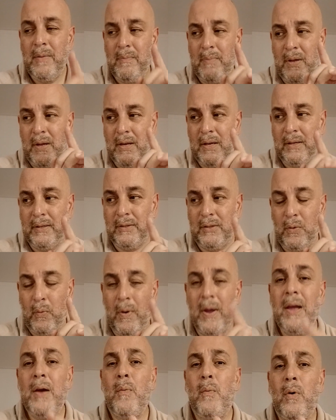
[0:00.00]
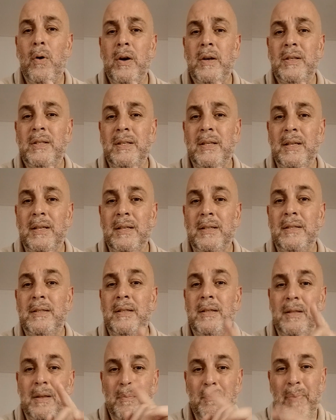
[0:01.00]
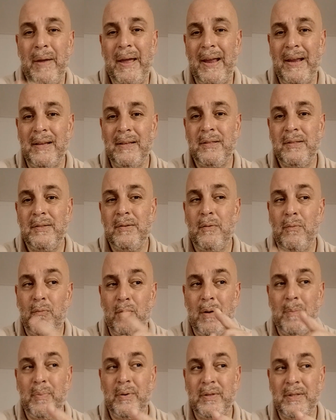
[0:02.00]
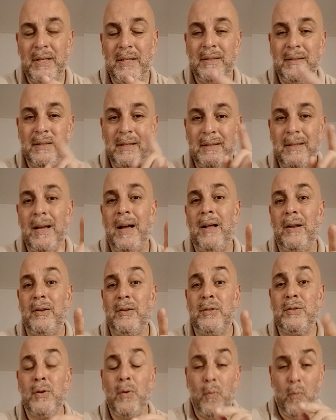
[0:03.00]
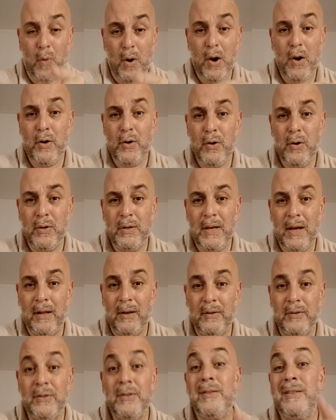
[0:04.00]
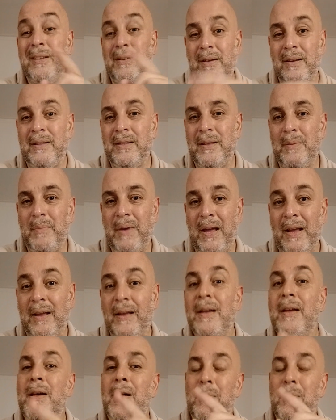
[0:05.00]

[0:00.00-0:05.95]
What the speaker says: Because the way it works is the banks represent the dollars. Where are your dollars? They're in the bank.